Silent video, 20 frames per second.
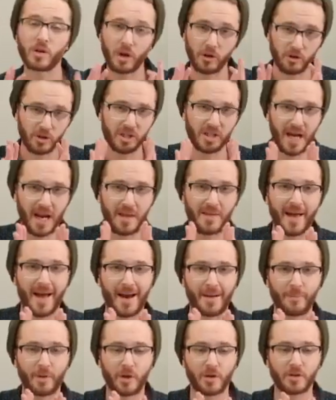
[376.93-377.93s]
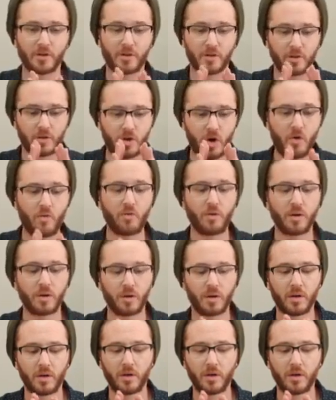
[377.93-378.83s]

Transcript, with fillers: to understand that, because don't